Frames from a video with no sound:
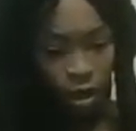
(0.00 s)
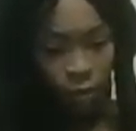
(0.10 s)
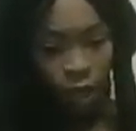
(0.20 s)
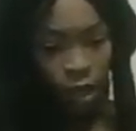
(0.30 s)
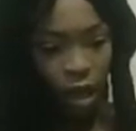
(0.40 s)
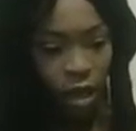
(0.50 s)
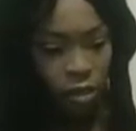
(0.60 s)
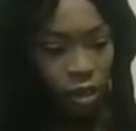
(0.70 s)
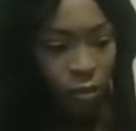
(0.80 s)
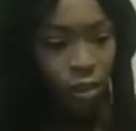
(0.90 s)
that caused
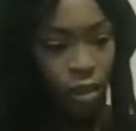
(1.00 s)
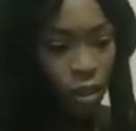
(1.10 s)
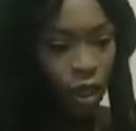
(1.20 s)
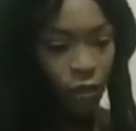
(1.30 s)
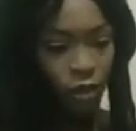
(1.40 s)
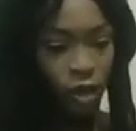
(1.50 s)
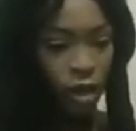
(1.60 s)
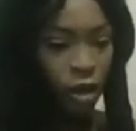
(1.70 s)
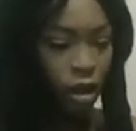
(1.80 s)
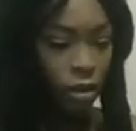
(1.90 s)
them to leave or that
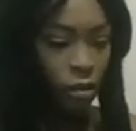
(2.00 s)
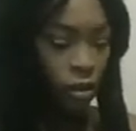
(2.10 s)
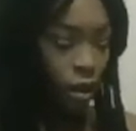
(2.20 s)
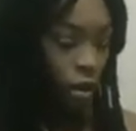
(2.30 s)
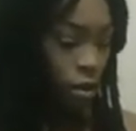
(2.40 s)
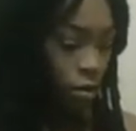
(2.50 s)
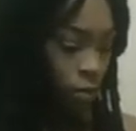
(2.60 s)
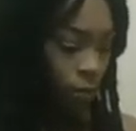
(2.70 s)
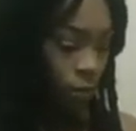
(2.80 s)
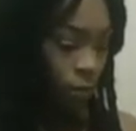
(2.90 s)
caused the
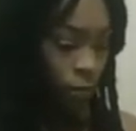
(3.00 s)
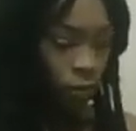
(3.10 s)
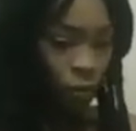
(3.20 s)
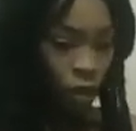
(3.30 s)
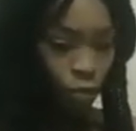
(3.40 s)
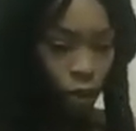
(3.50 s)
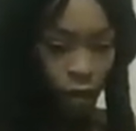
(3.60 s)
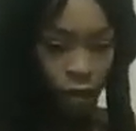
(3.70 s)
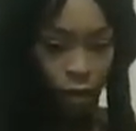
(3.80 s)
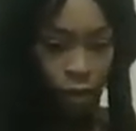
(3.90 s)

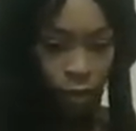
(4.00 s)
breakup.